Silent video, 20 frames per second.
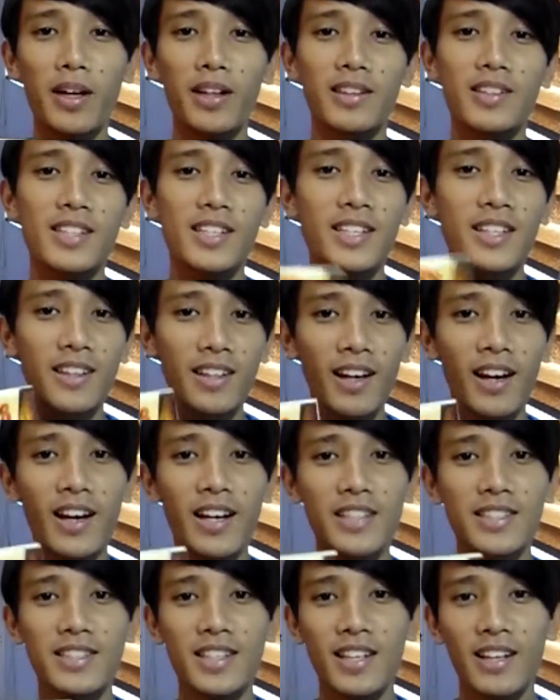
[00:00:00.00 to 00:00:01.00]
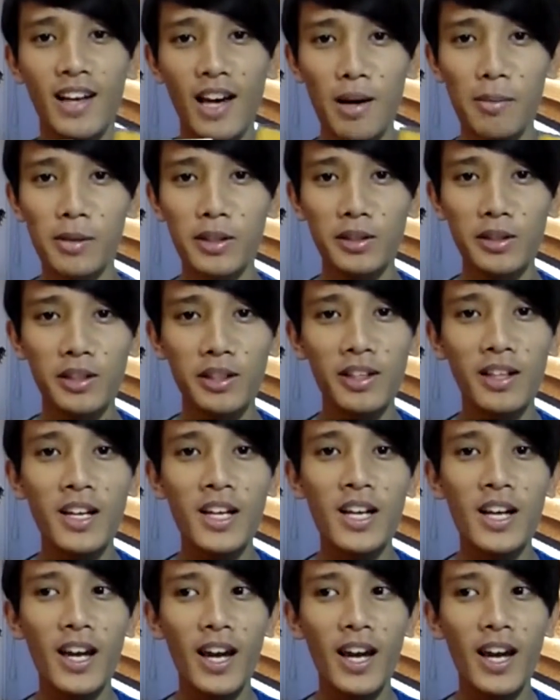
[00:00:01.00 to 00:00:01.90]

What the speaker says: That's In the Heights and Hamilton.